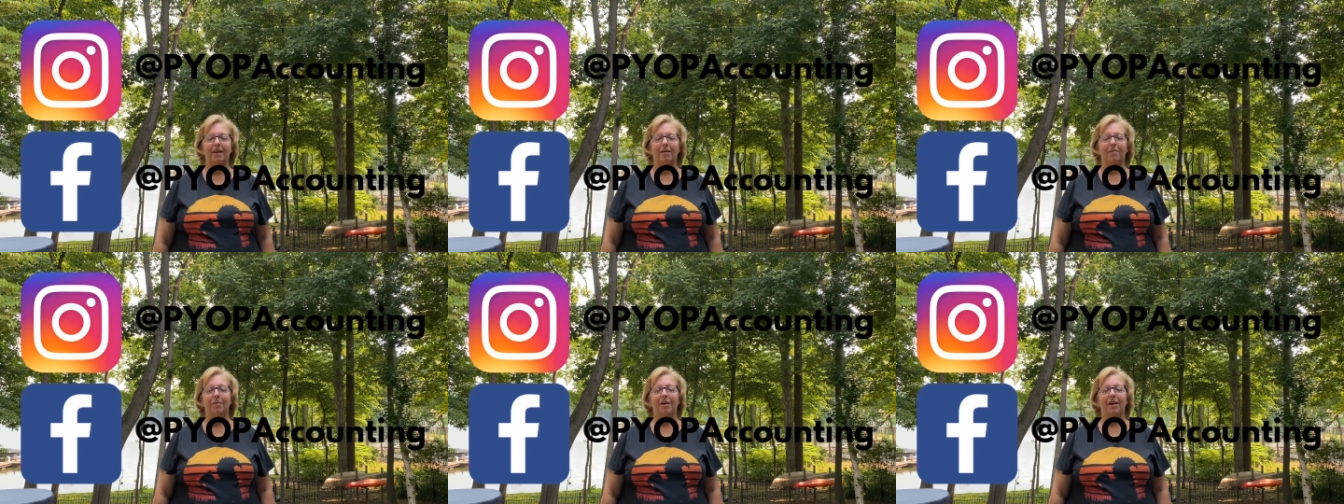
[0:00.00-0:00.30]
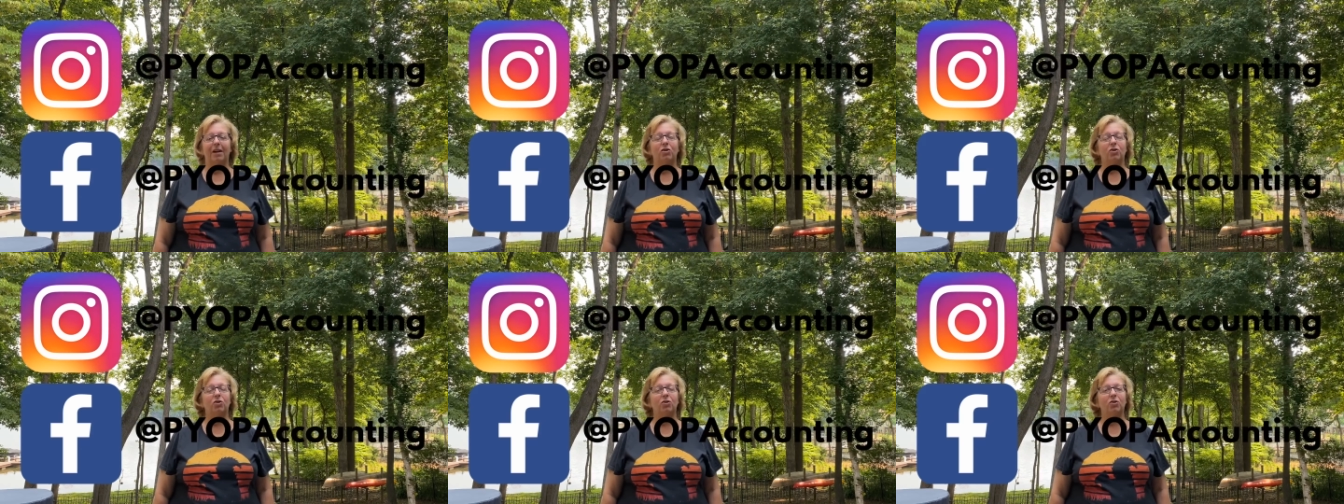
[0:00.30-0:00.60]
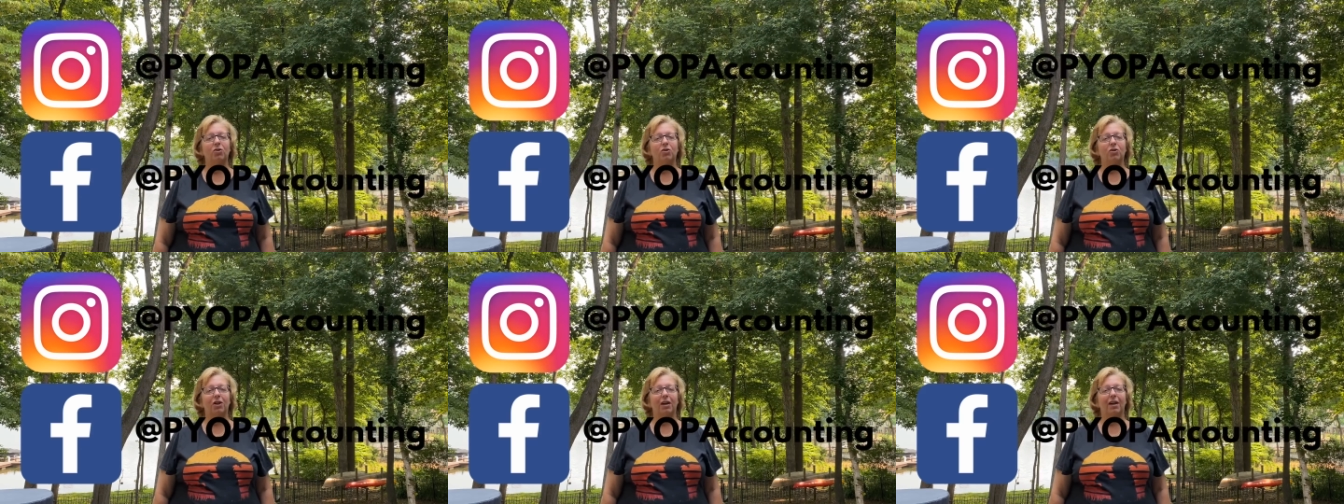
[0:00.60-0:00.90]
Make sure
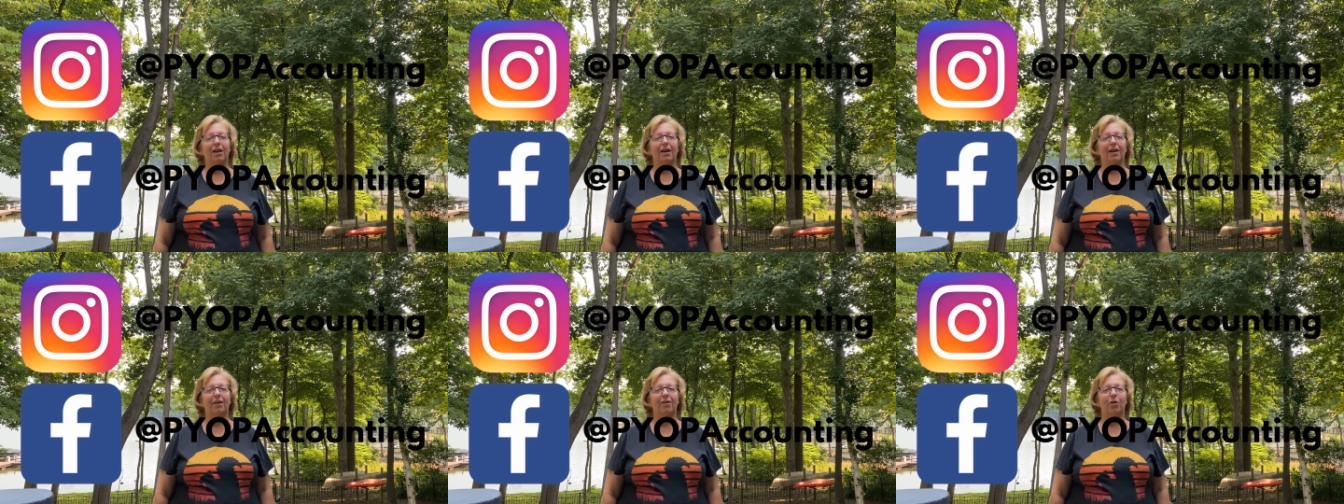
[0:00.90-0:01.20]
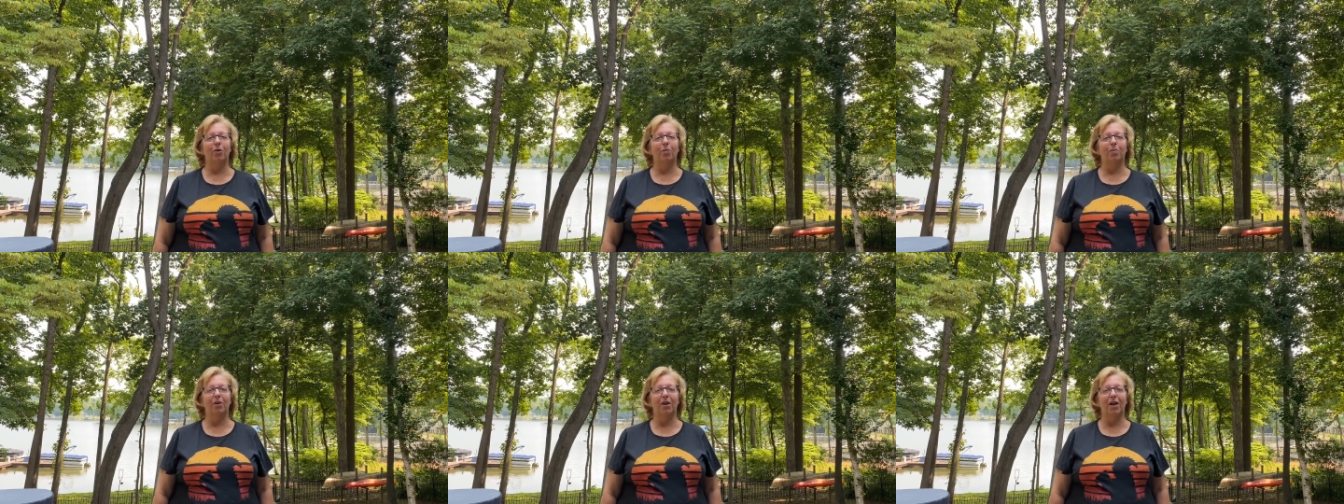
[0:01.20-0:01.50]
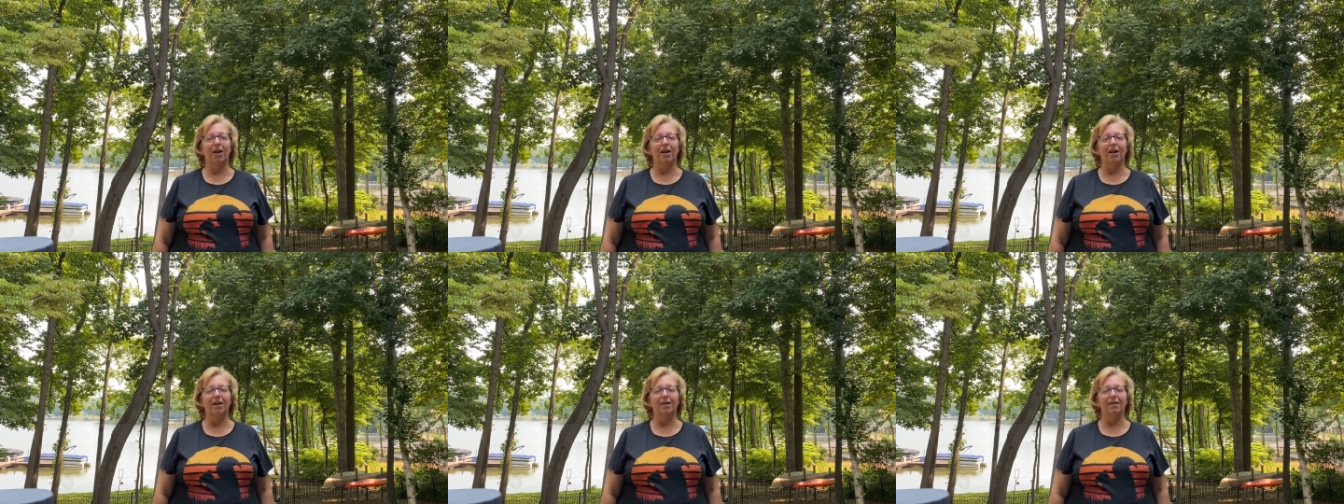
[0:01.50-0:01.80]
you check out our
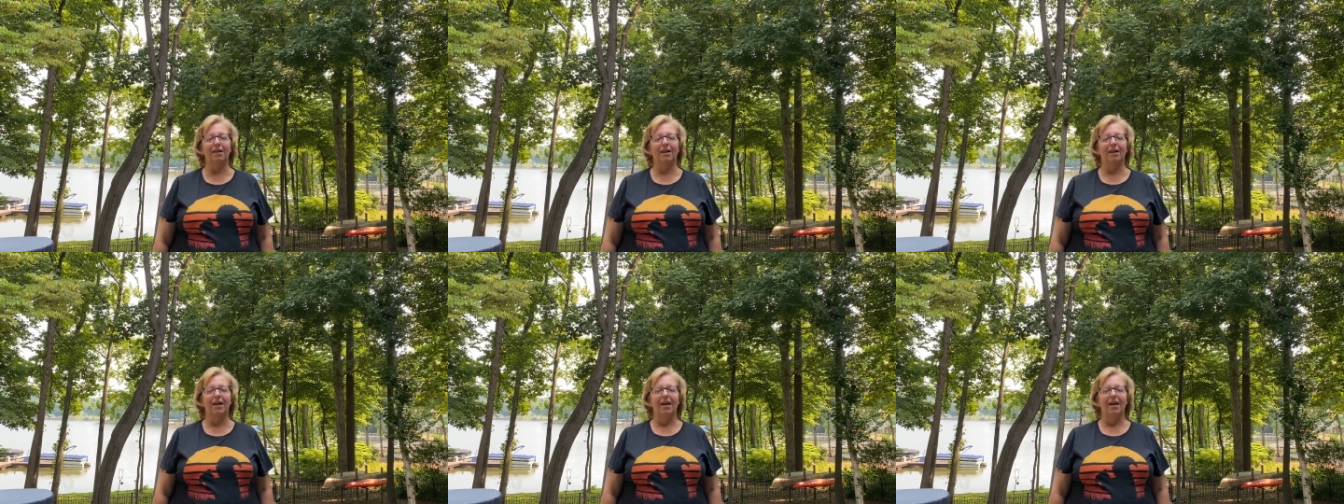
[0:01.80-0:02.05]
blog